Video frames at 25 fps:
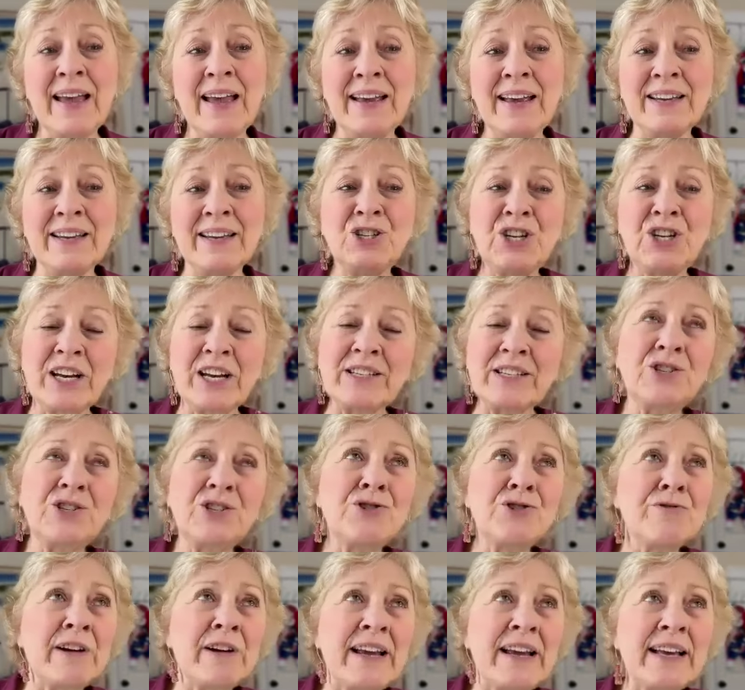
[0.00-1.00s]
It
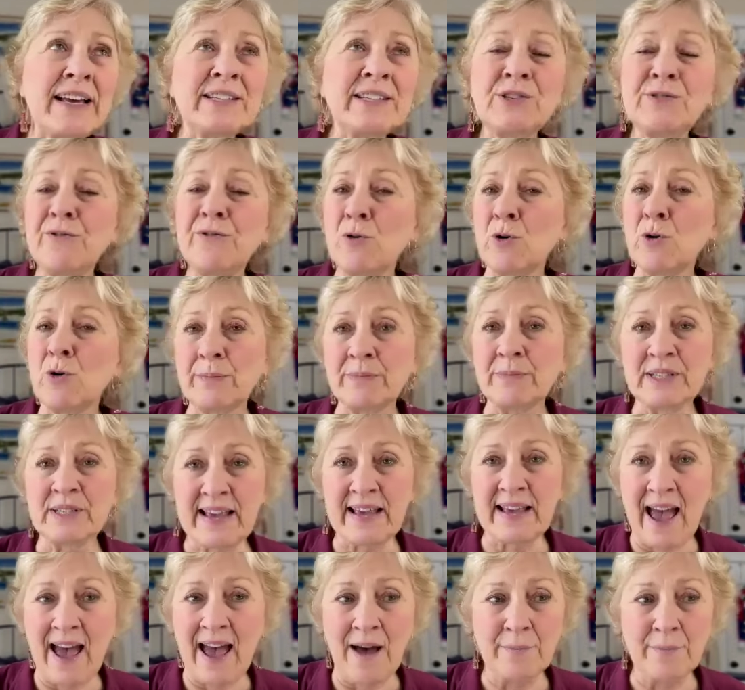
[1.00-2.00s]
just transforms
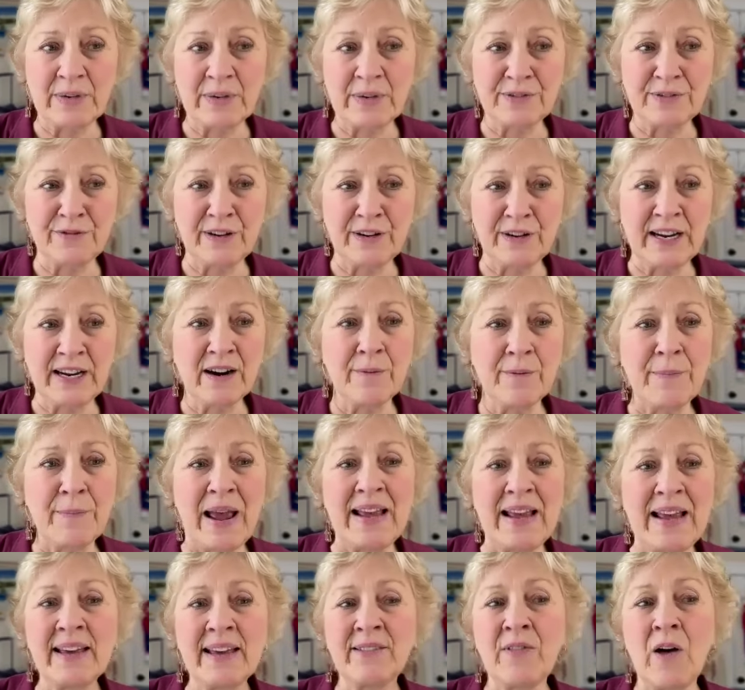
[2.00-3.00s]
the atmosphere,
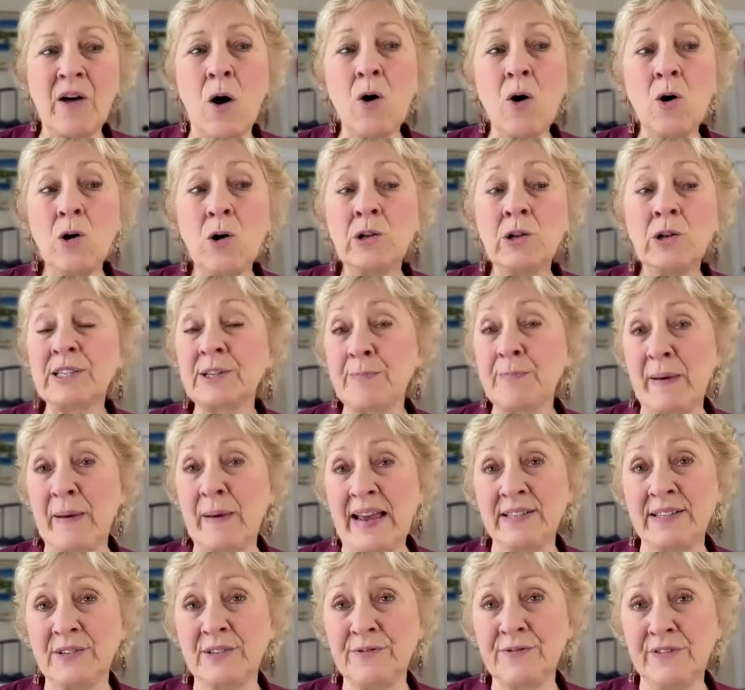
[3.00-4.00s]
making the whole
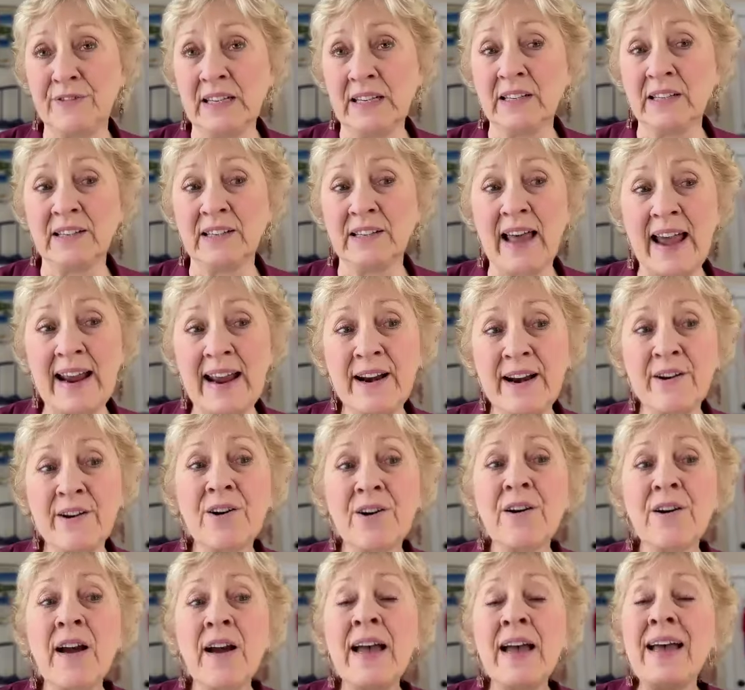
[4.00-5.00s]
space feel
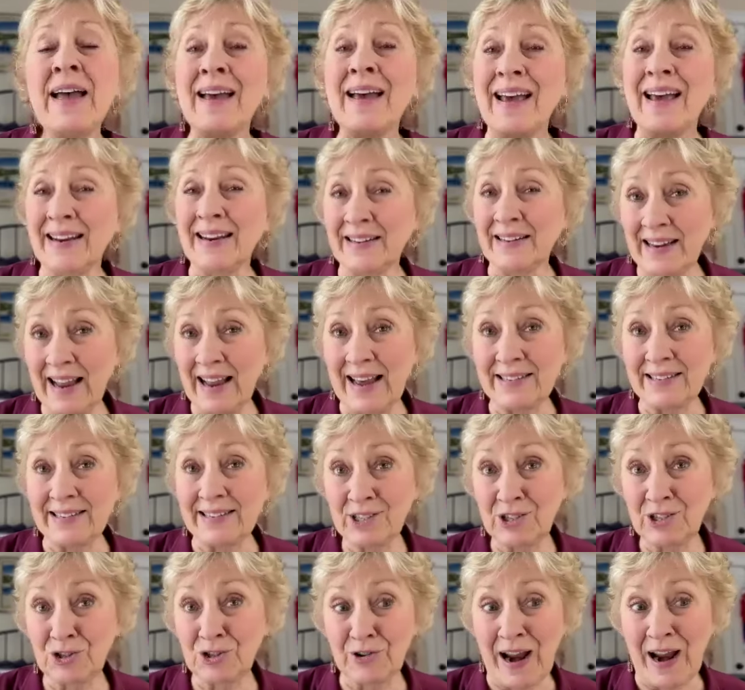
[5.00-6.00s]
lighter and
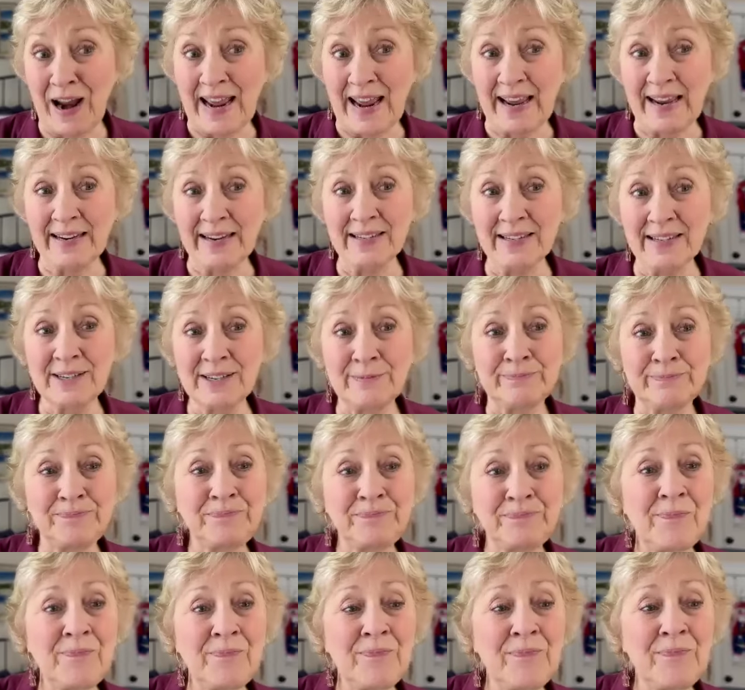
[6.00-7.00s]
less strained.
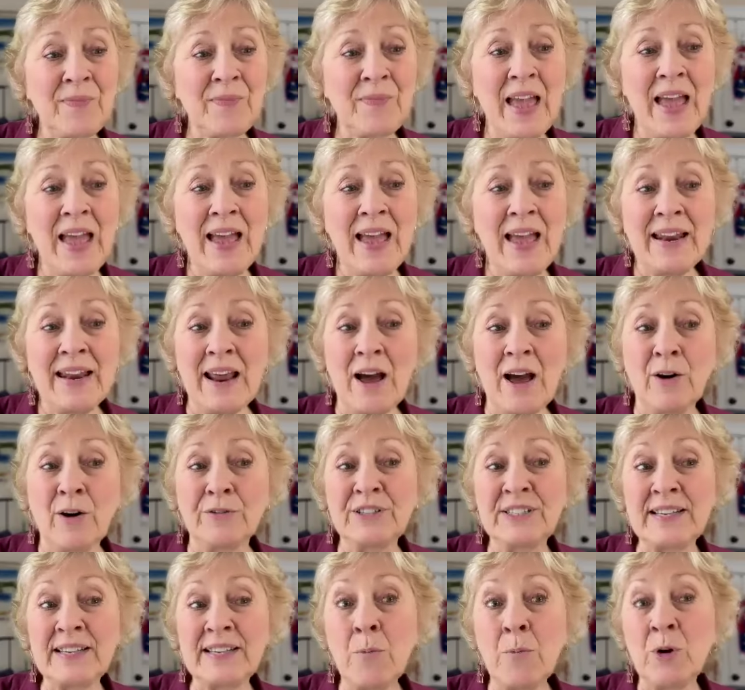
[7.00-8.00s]
Now,
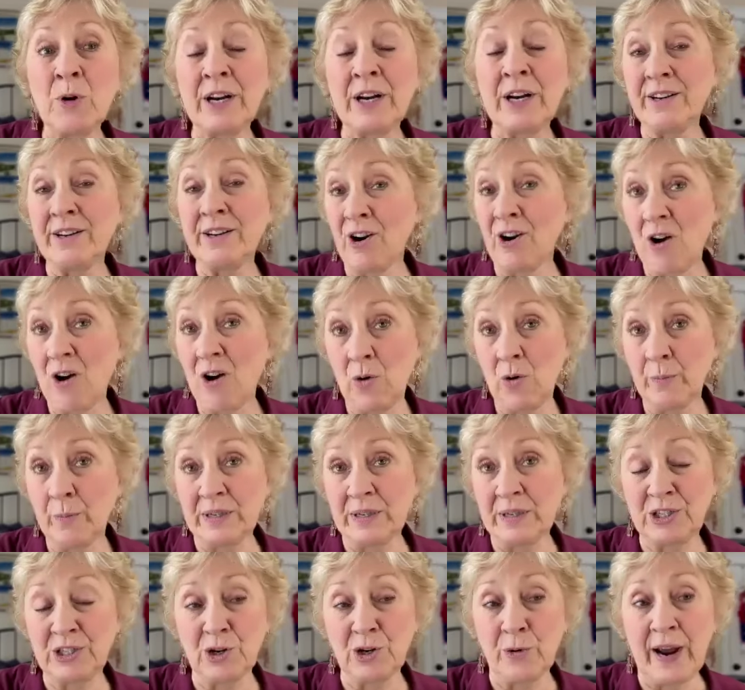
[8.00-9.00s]
if someone in your
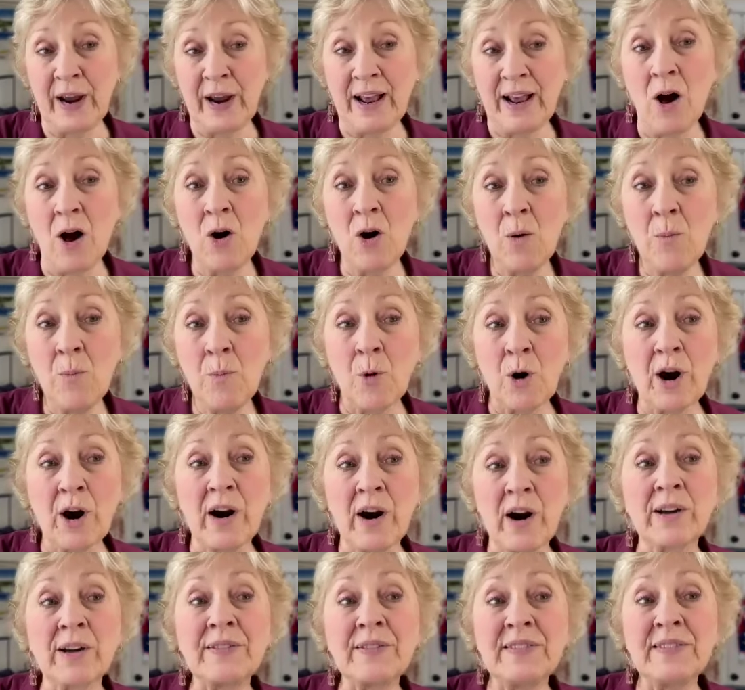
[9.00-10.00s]
home is doing
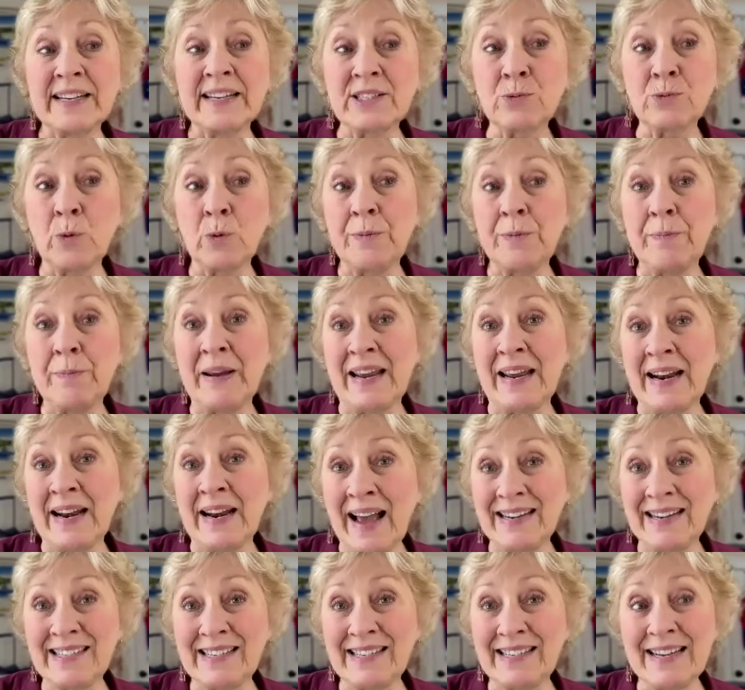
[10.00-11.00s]
homework, this would be an
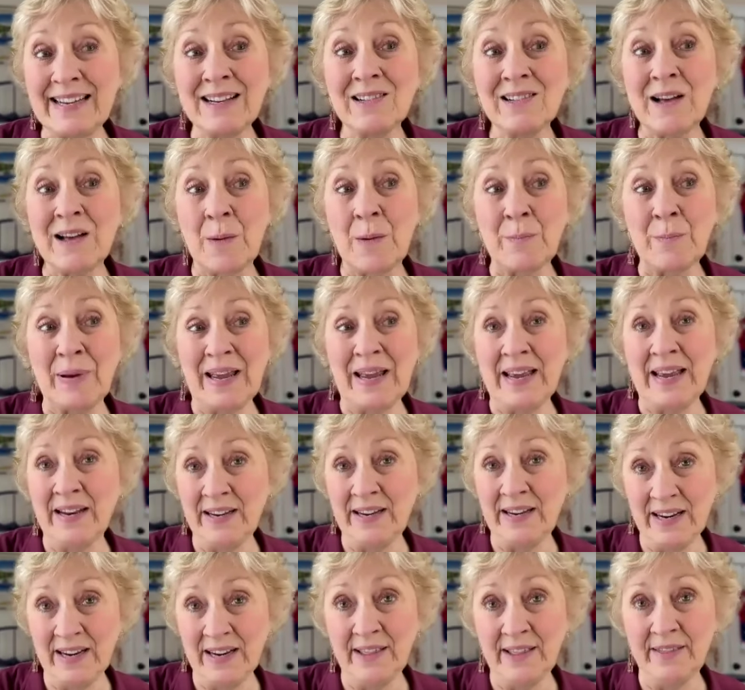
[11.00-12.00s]
ideal
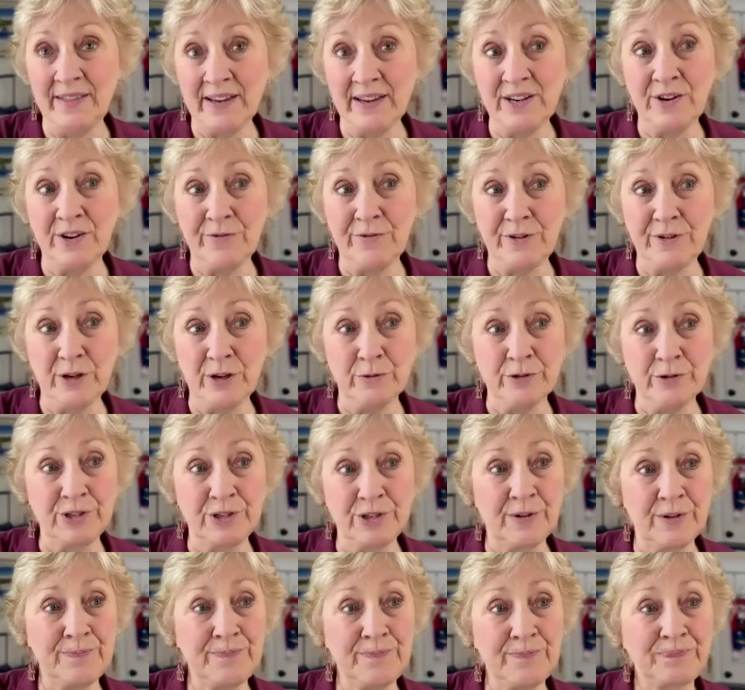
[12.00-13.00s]
companion in the
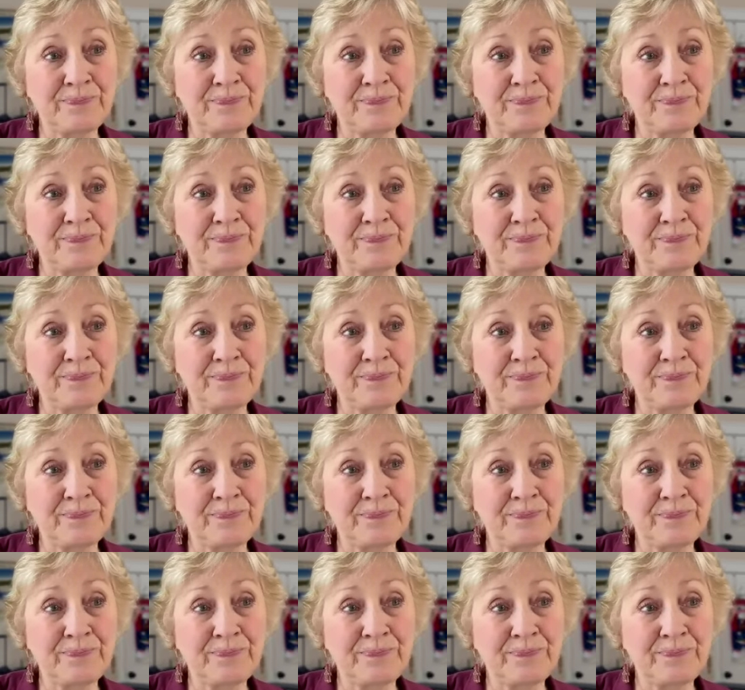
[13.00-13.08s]
diffuser.